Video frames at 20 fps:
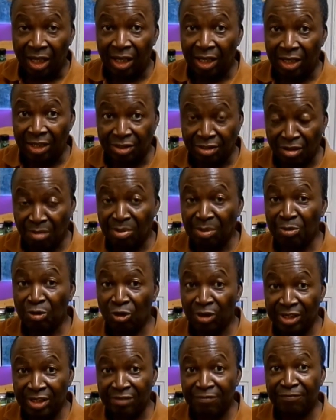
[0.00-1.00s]
Some people
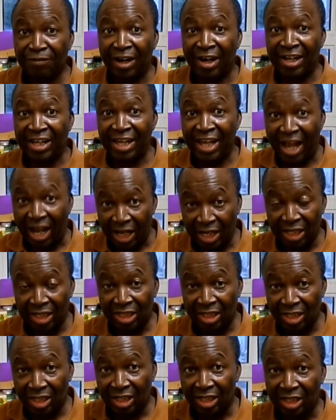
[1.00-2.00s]
call it faria.
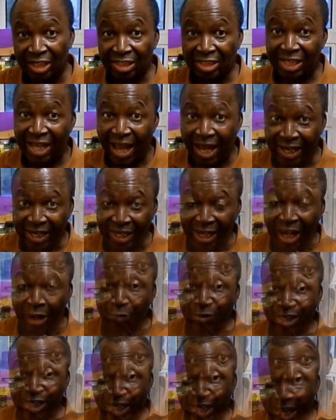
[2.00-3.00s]
It's gari.
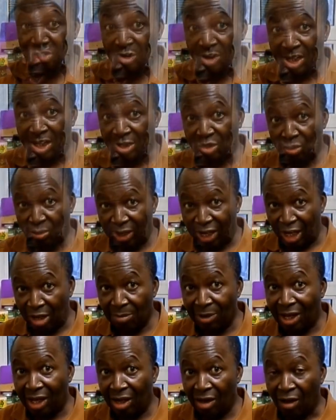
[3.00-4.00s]
Eba, the Nigerians to
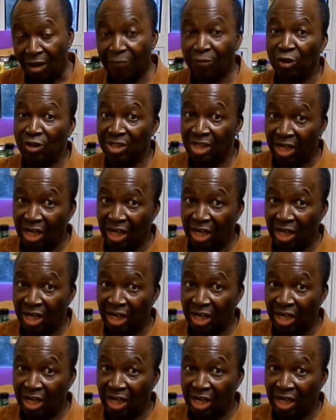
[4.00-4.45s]
eba. Of course, the